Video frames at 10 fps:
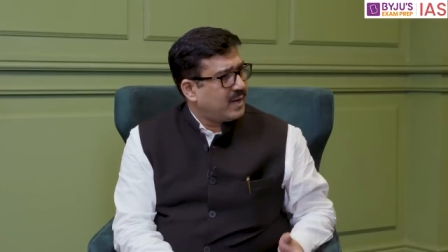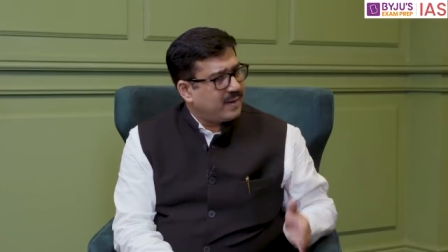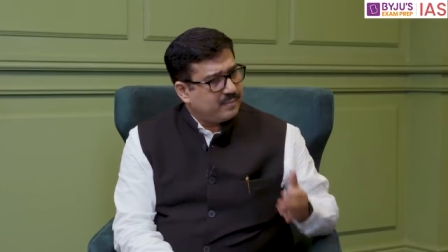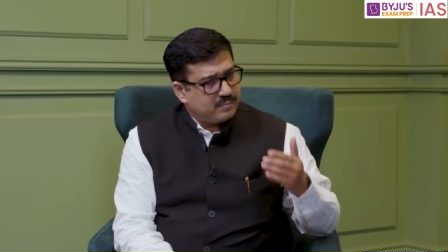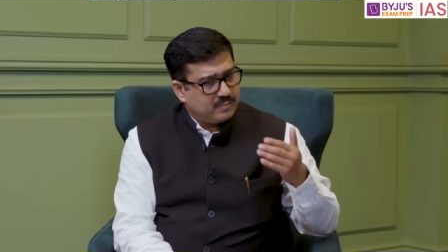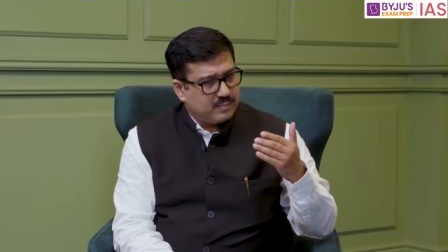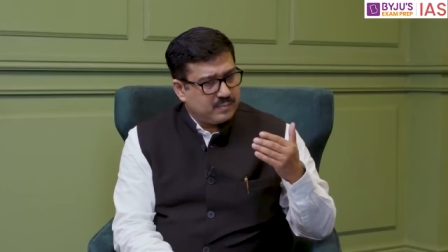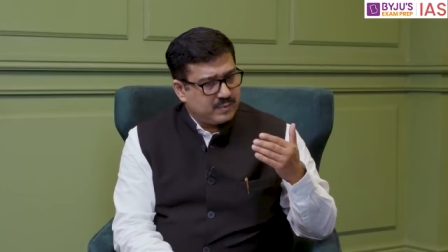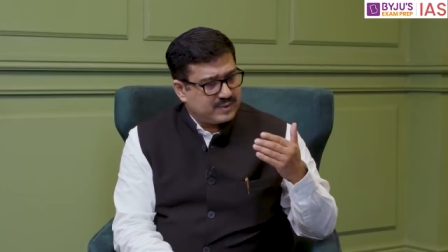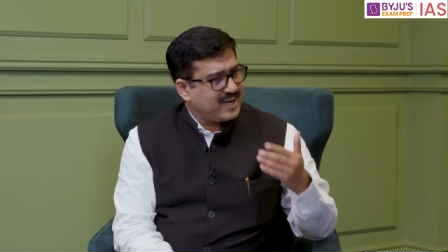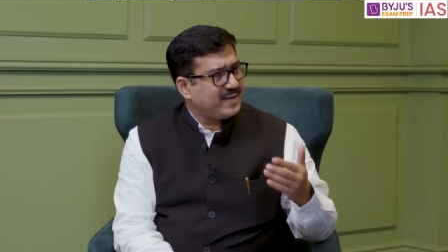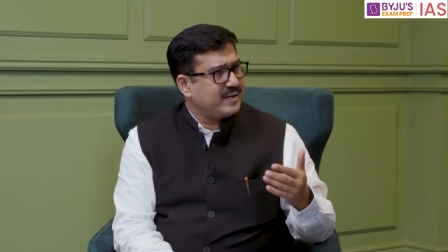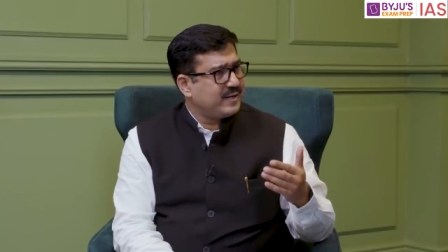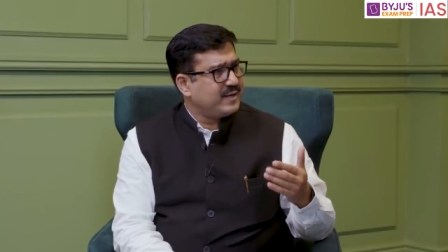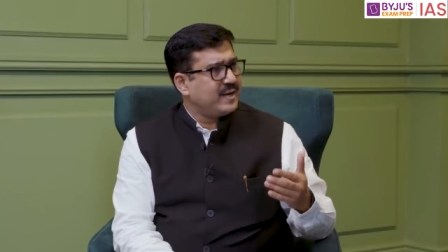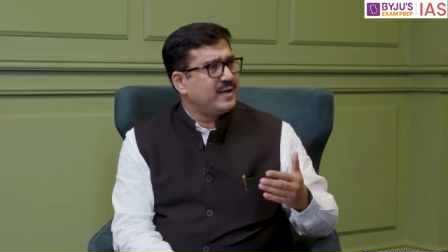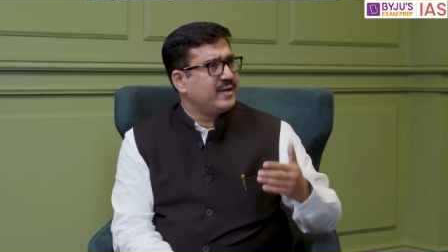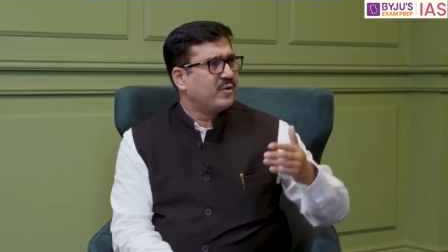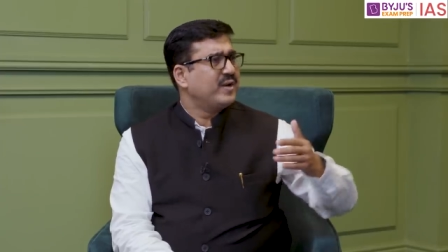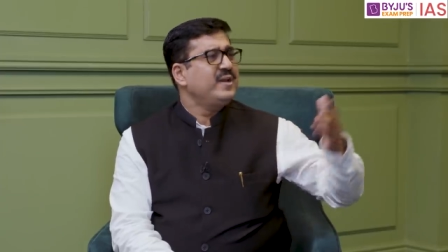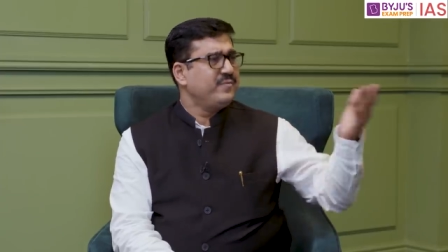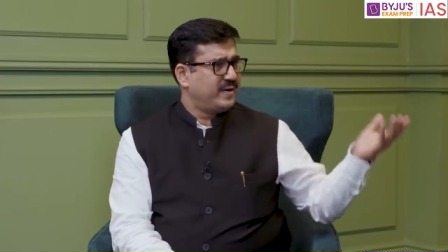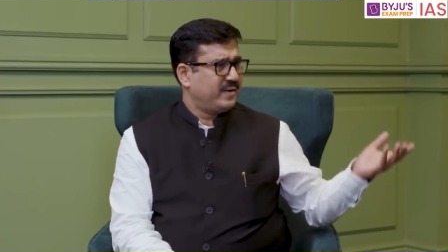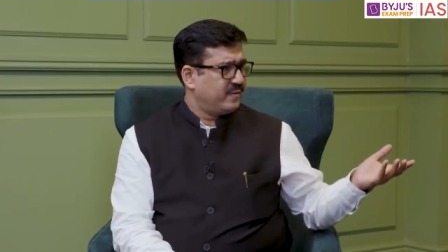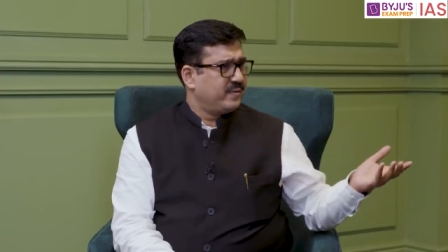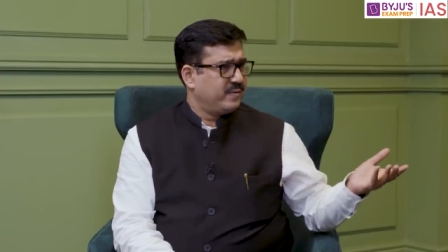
I am residing in Delhi or anywhere,